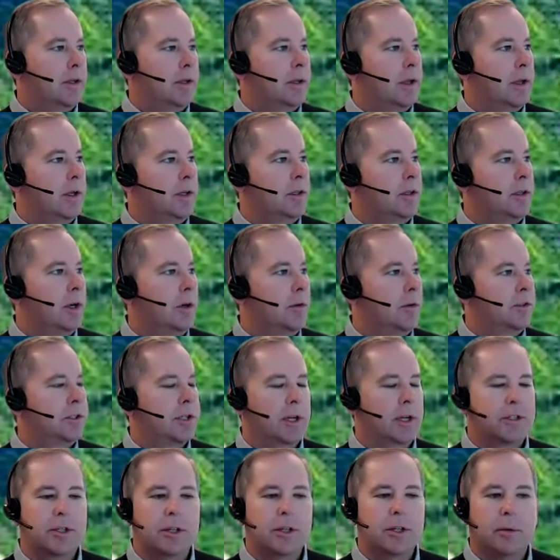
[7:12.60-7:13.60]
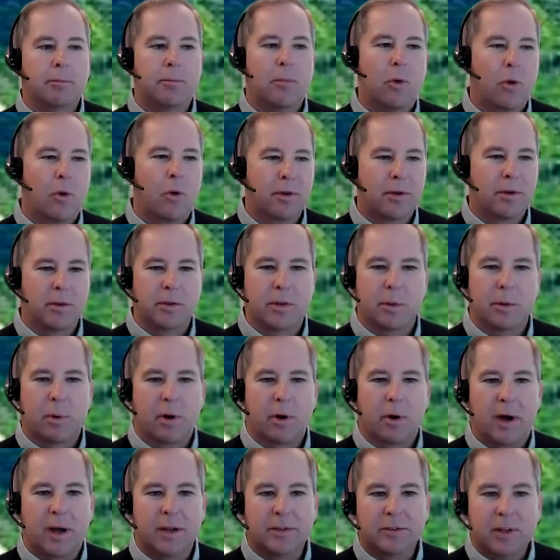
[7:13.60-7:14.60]
you know, touching them more during the
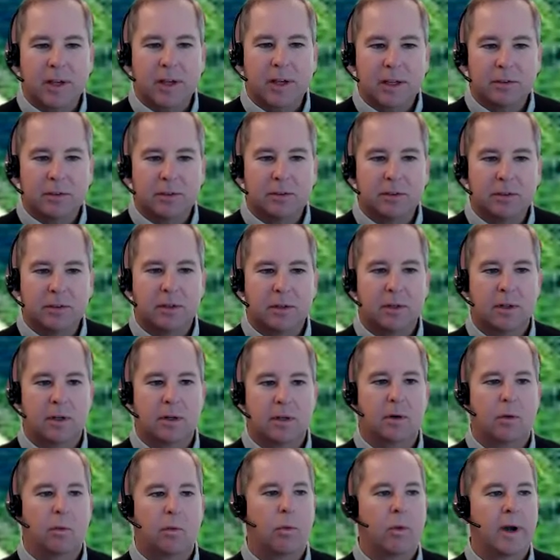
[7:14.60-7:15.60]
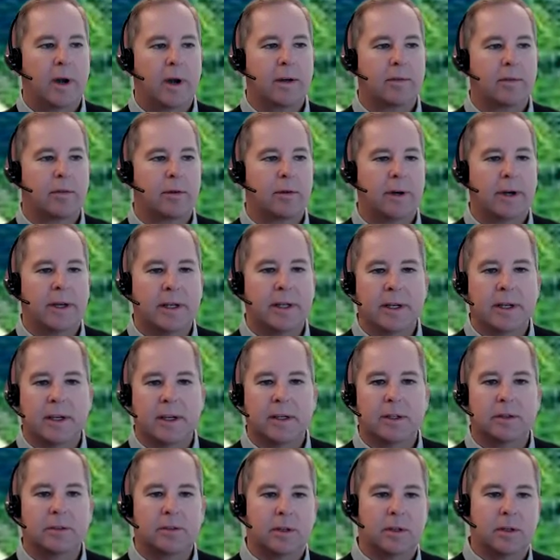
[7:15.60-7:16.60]
process, whatever it
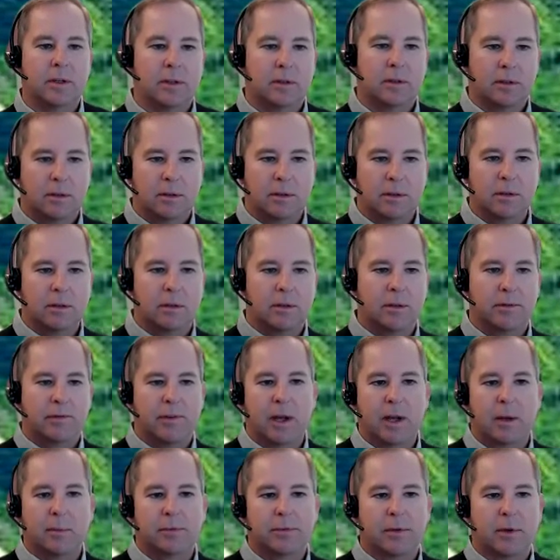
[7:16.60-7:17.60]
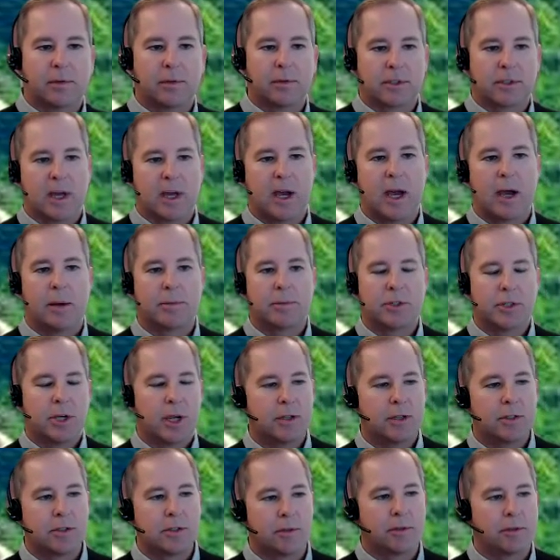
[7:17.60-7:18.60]
is, it develops over time,
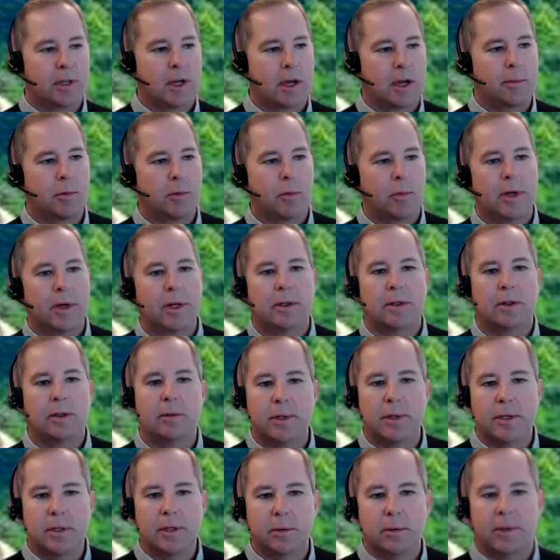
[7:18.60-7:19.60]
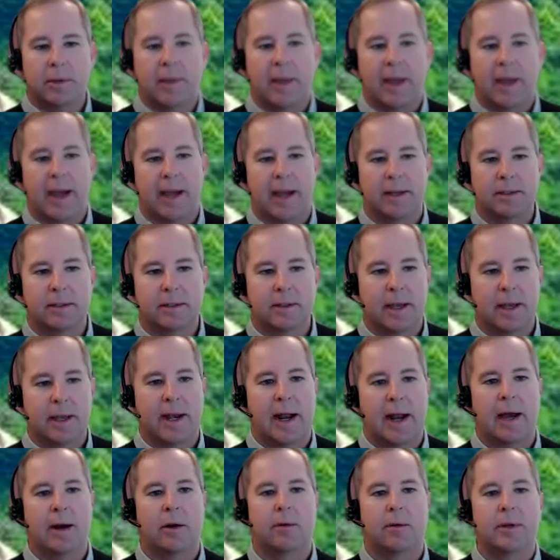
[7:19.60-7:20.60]
changes over time, but we need to be doing that.
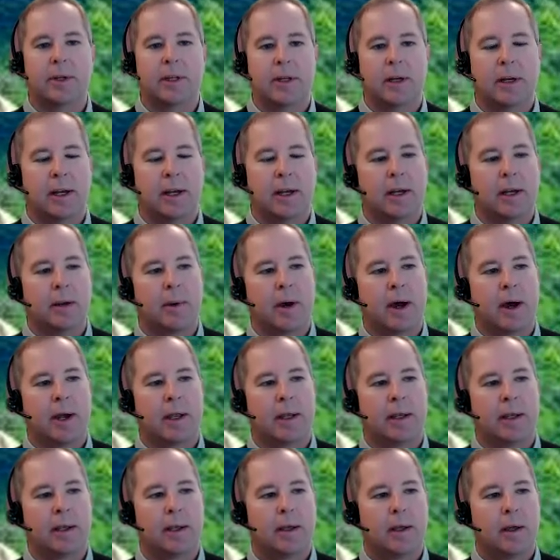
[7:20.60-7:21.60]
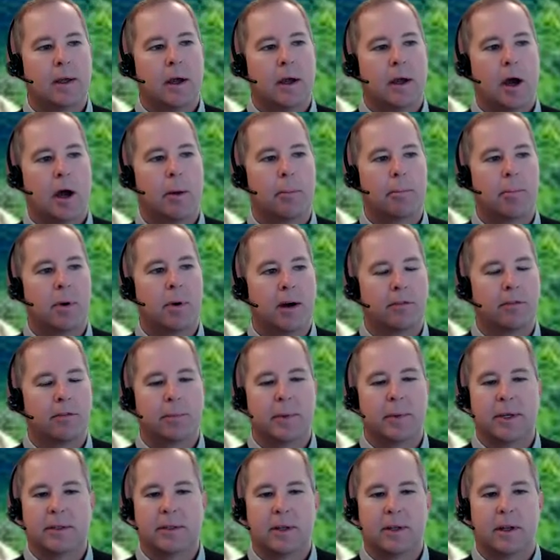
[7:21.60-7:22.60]
And I don't need anybody above
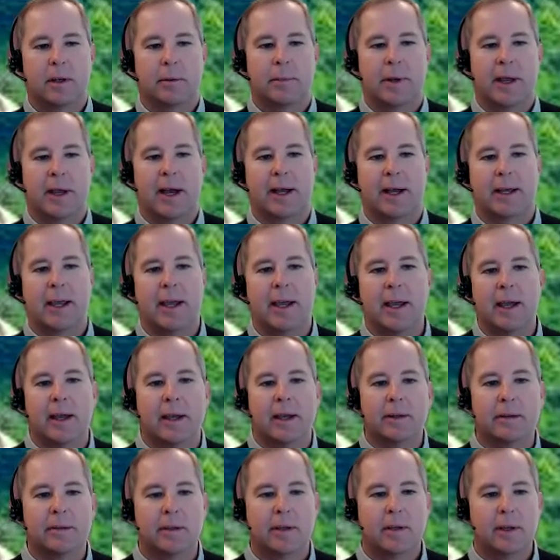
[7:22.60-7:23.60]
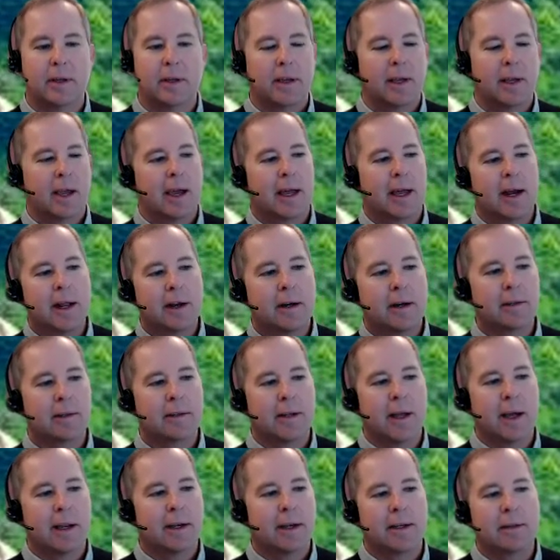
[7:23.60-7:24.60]
me telling me I can't. And
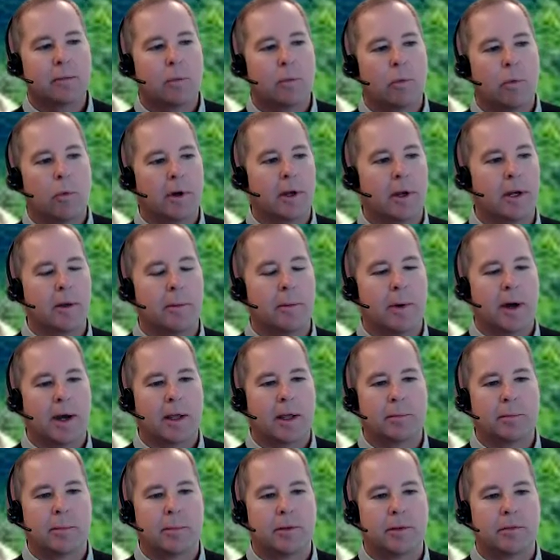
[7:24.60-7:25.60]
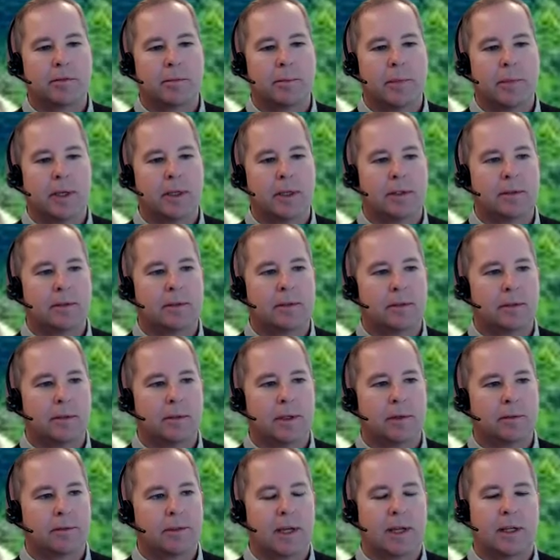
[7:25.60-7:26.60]
I didn't want anybody above me,
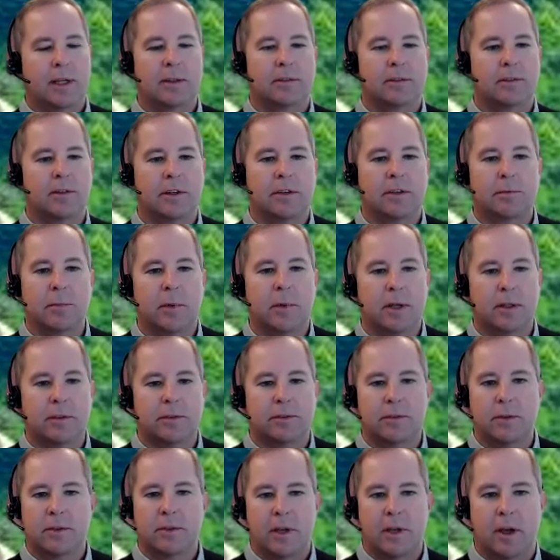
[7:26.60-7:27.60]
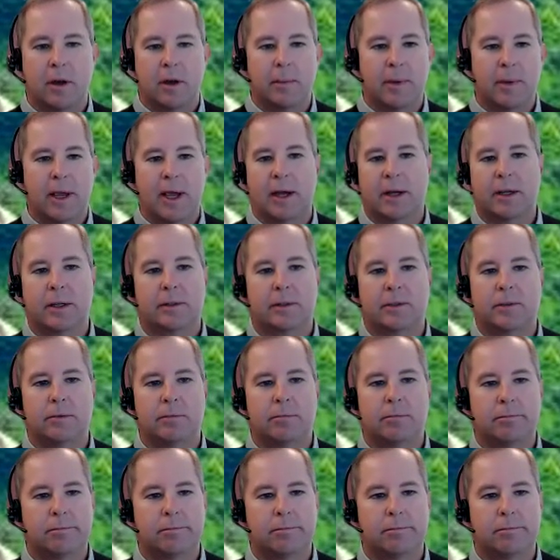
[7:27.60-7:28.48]
you know, taking 6 months to tell me I could